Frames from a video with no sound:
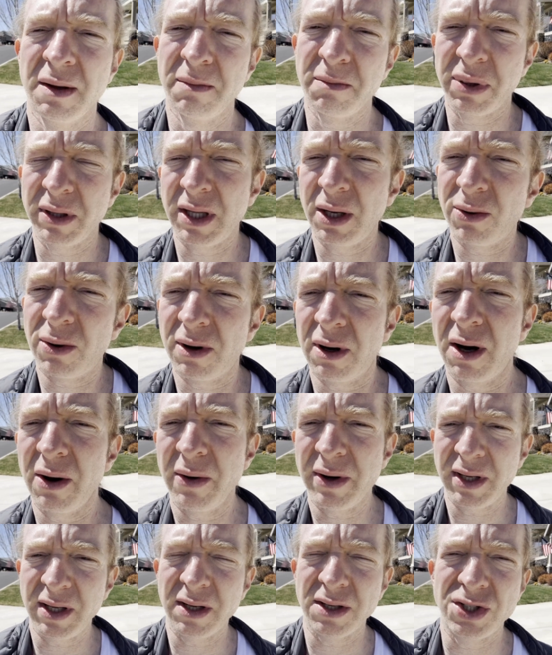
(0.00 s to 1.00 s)
But they were
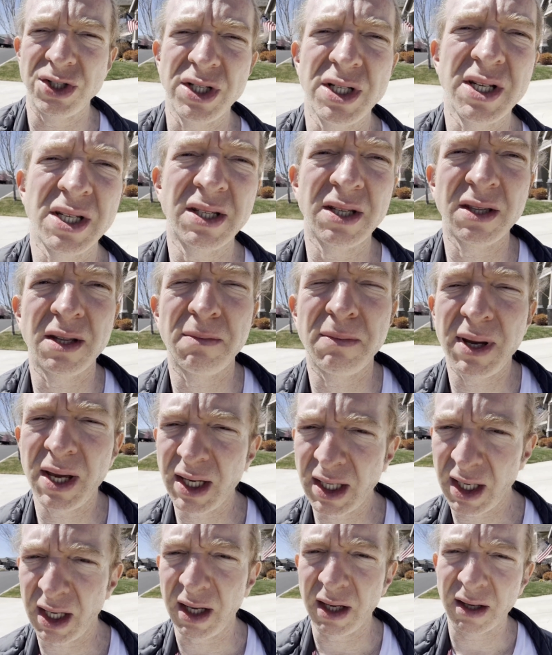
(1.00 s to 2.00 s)
already a genius in the
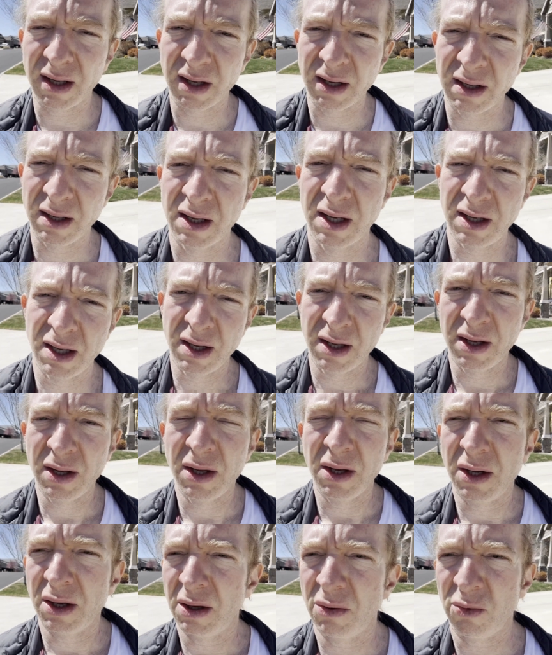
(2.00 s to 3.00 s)
making
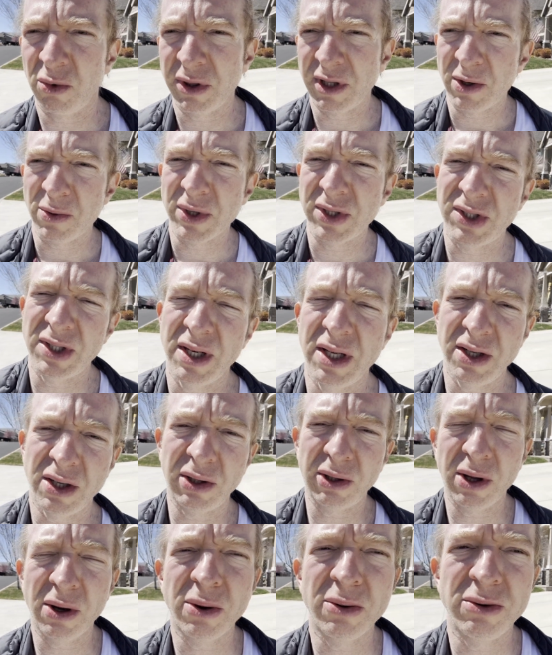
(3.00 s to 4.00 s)
when they were sitting
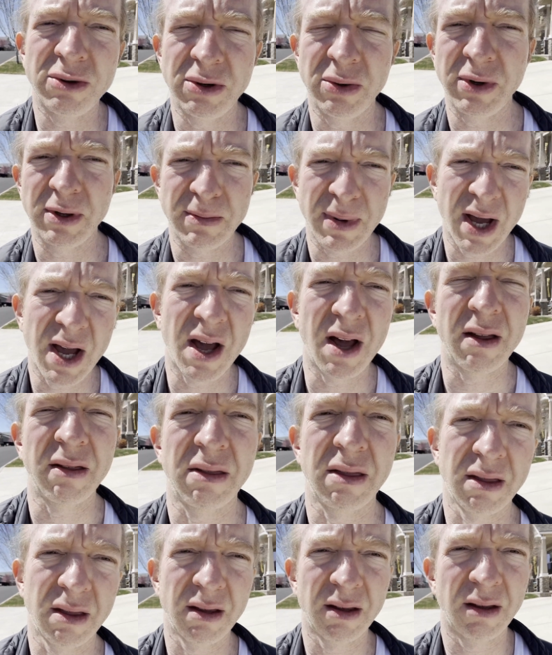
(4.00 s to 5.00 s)
alone doing
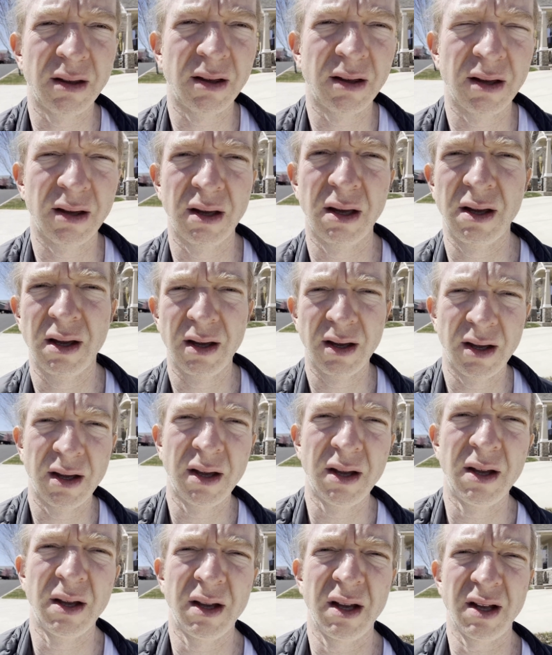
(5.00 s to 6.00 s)
math.
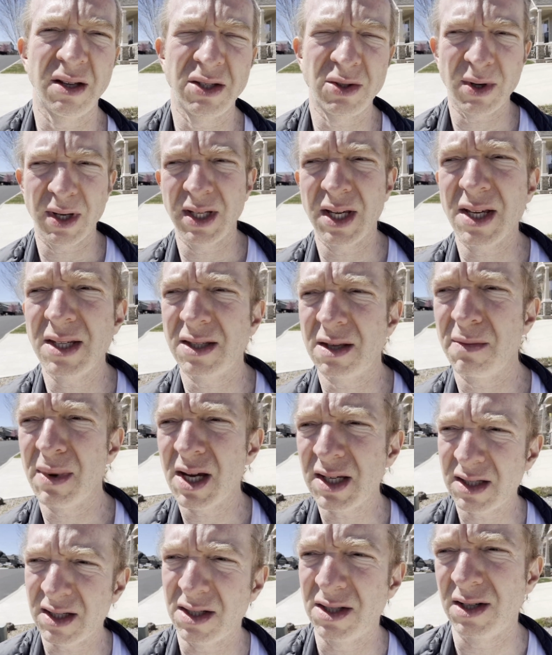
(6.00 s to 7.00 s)
And so I guess the
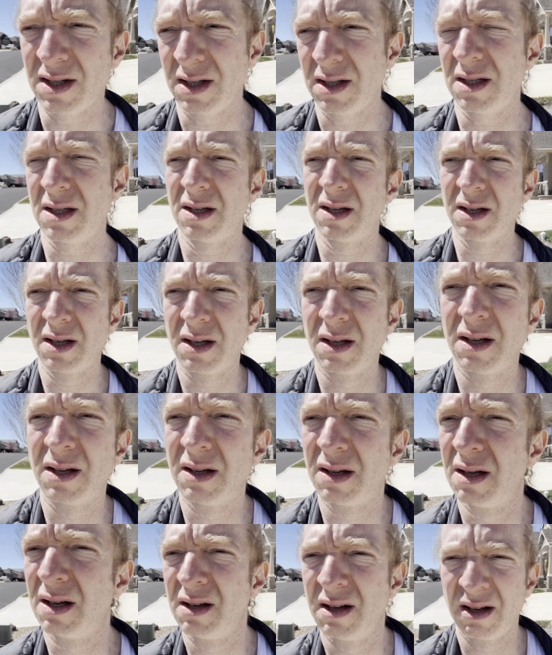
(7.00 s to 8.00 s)
message is,
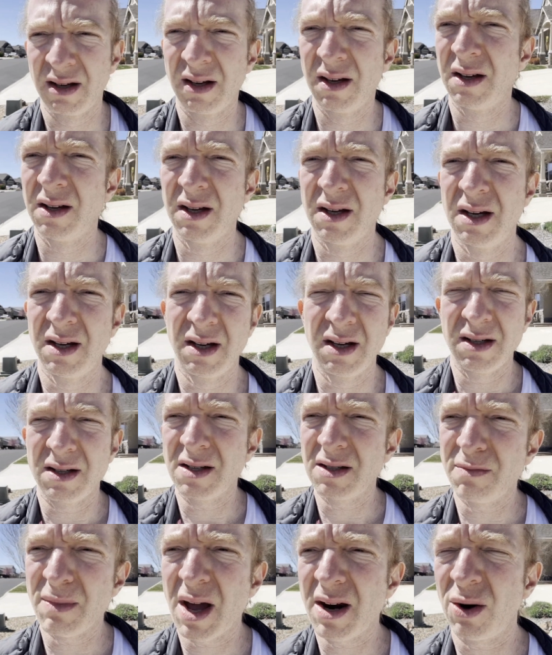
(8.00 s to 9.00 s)
it
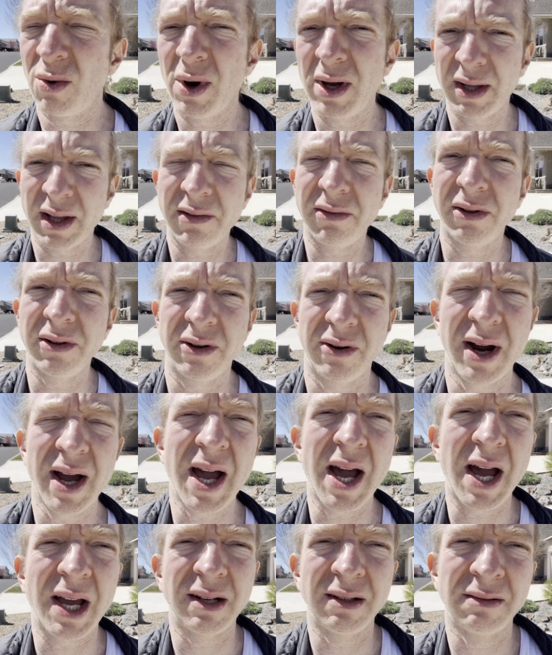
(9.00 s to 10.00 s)
doesn't matter what level you're
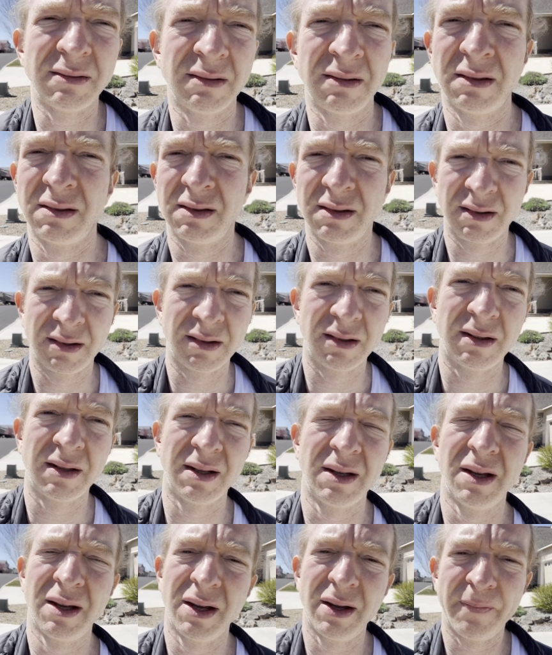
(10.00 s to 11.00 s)
at,
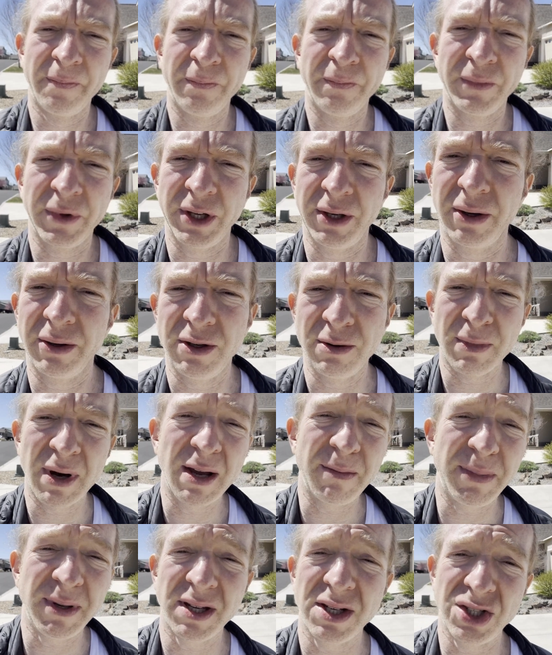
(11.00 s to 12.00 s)
you know, you
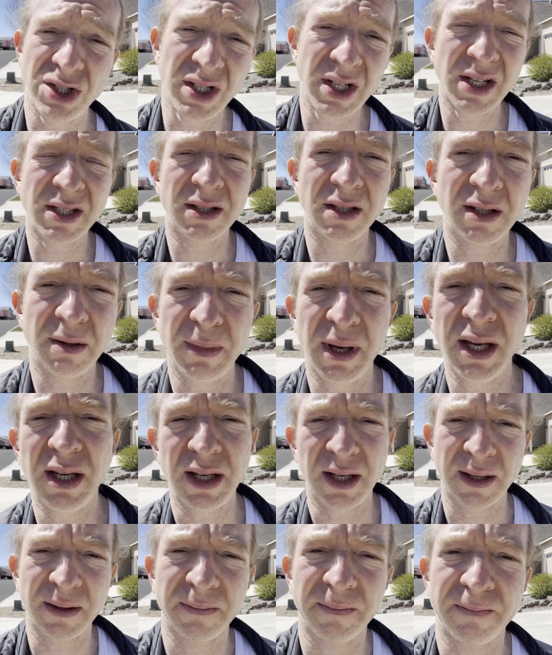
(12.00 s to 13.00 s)
might be a genius in the
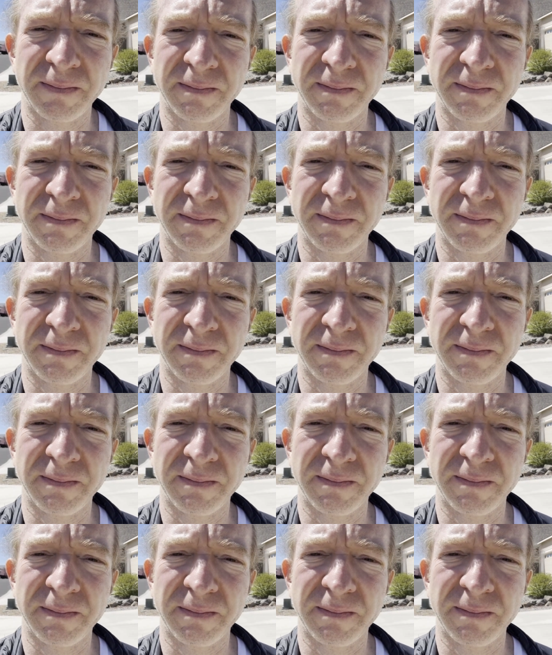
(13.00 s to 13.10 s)
making.